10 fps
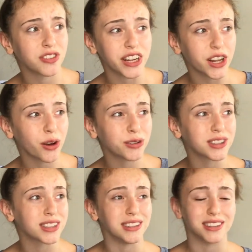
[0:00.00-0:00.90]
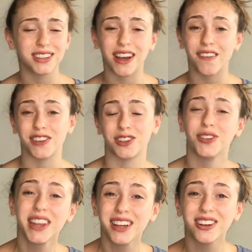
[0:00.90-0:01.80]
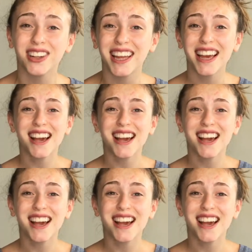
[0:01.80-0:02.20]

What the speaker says: videos and stuff. It's really cool.